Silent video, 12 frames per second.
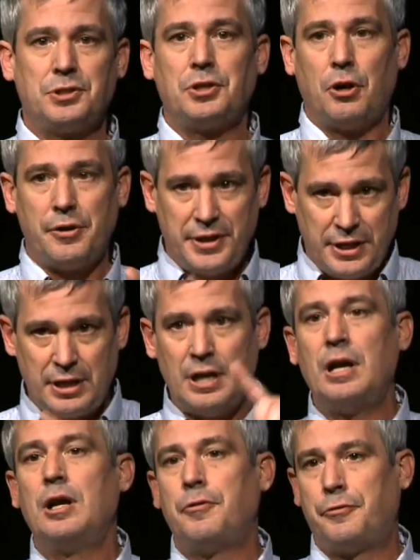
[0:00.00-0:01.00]
are then
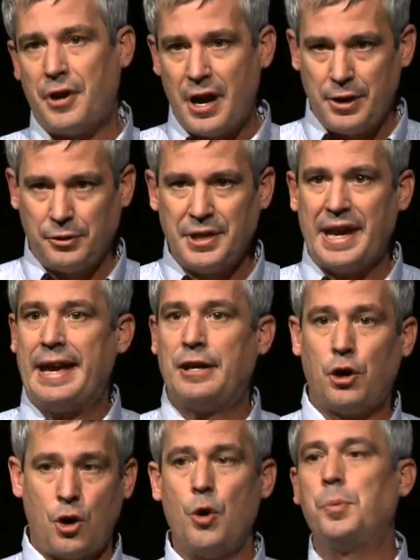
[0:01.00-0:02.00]
filed and
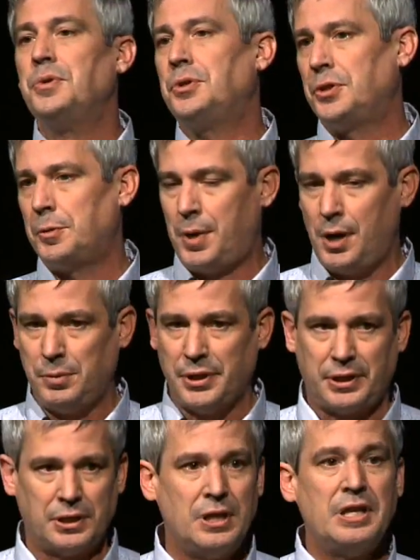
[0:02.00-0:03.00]
are open to the
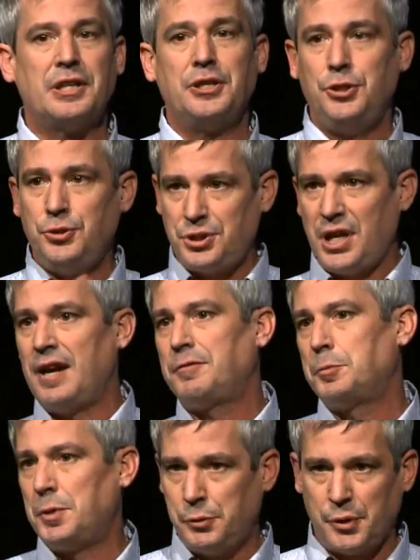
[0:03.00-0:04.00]
public. They used to have to
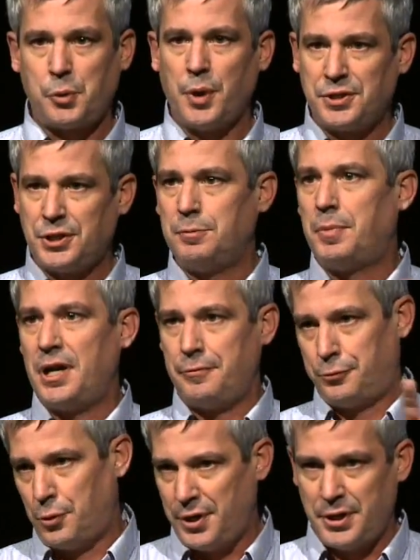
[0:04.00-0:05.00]
be requested by
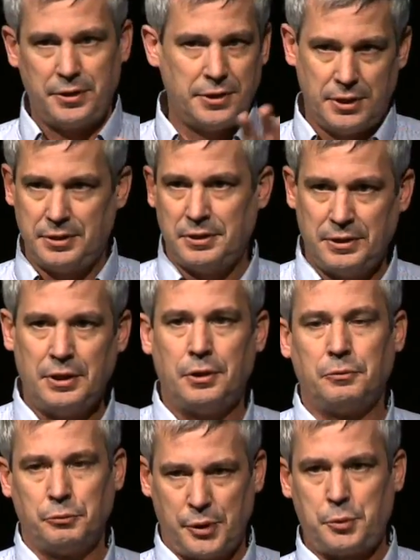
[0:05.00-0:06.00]
FOIA,
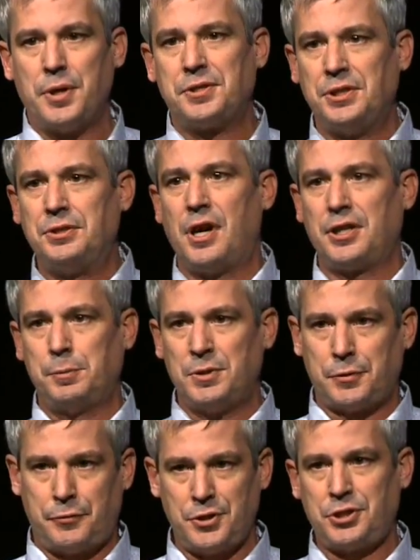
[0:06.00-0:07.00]
requesting documents
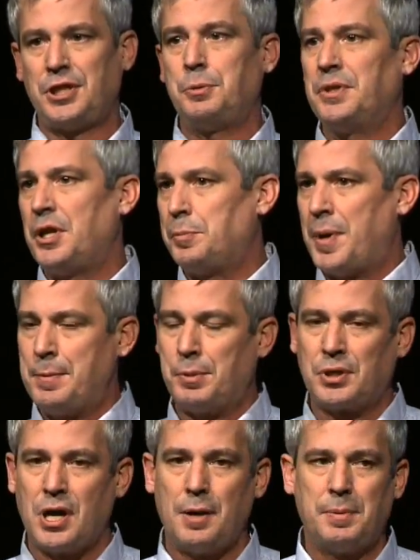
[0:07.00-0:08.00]
officially when they were paper
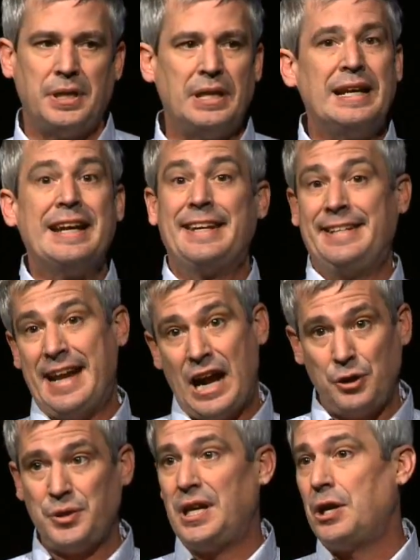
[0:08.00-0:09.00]
copy. Now
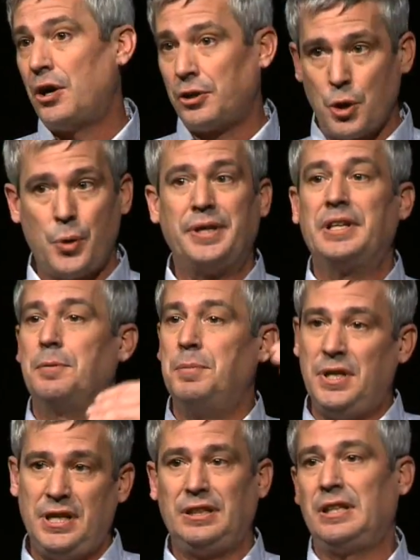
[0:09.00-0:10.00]
they are going
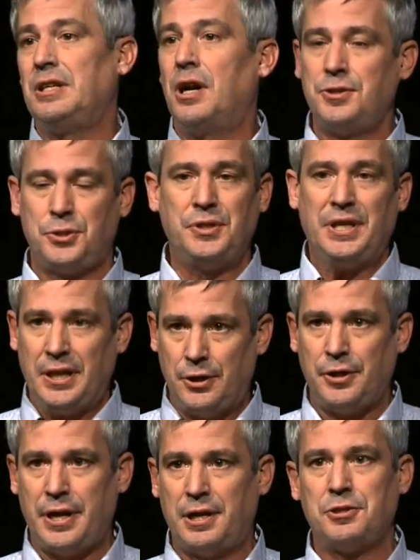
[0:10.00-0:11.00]
immediately onto the
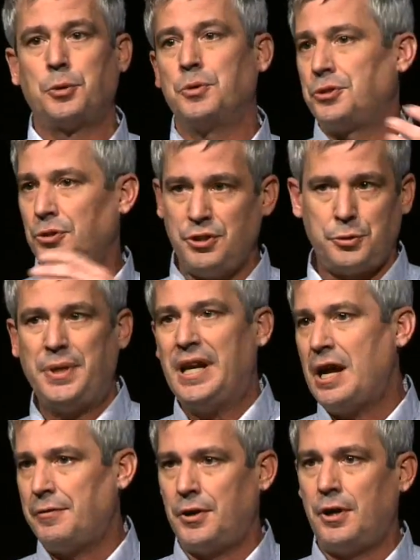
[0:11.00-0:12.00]
internet. So as soon as we
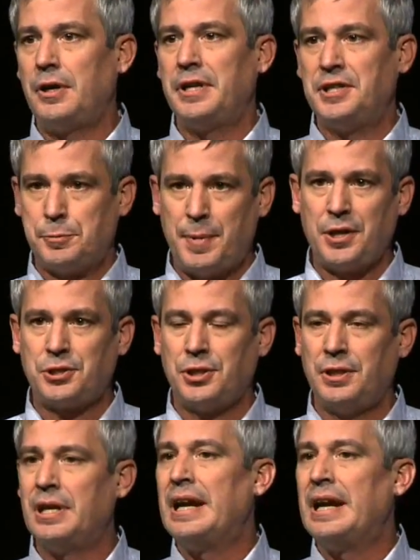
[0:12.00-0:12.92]
have our inspection,